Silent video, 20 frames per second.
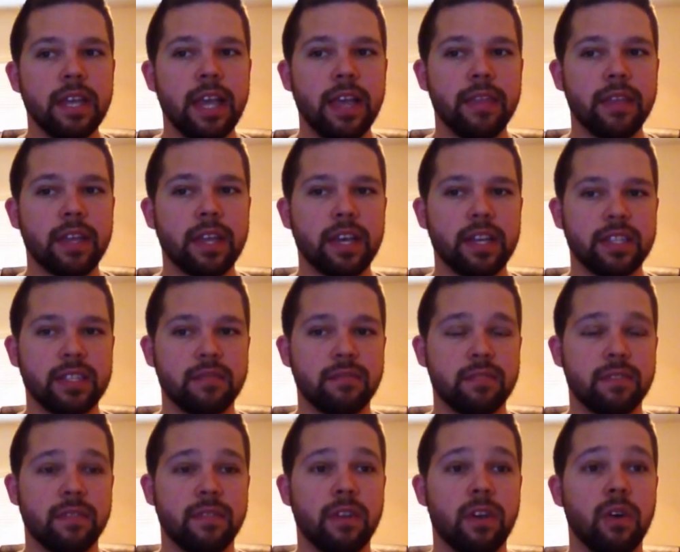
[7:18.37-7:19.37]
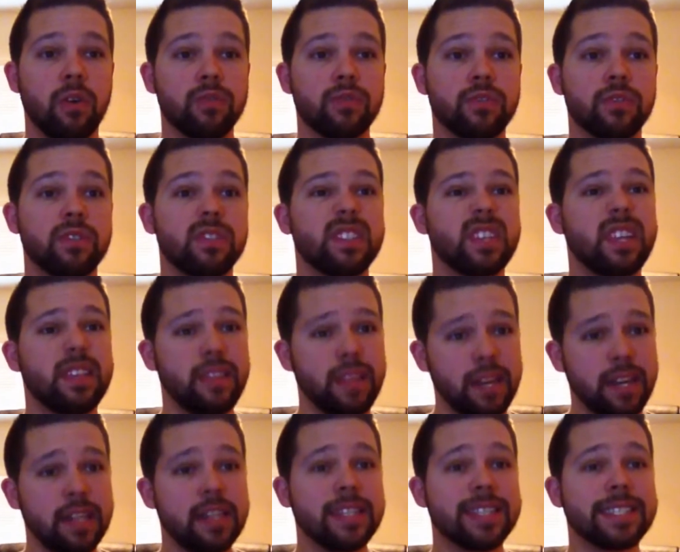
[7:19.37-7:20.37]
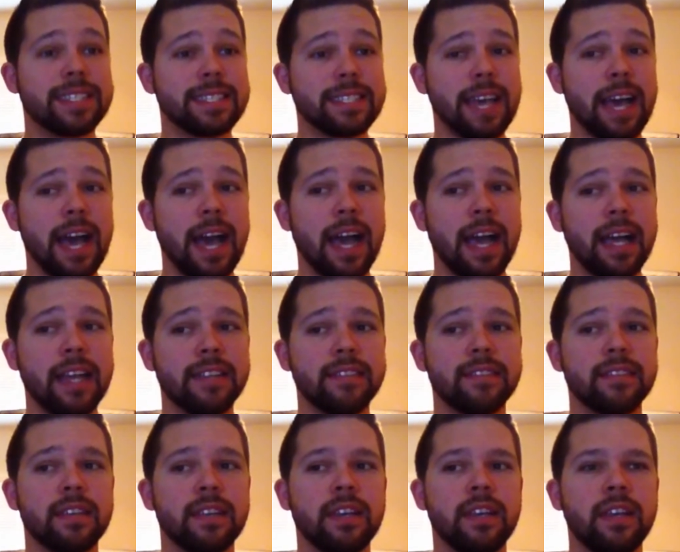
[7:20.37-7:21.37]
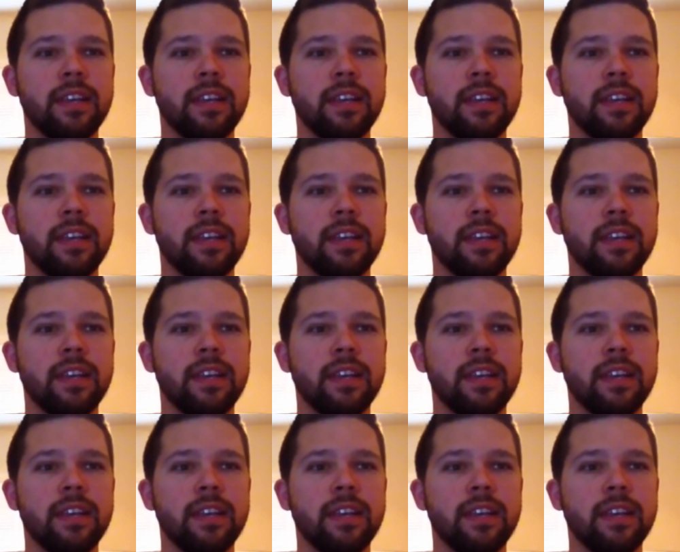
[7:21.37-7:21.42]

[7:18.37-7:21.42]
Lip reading: and the customs of cultures, and then it decides,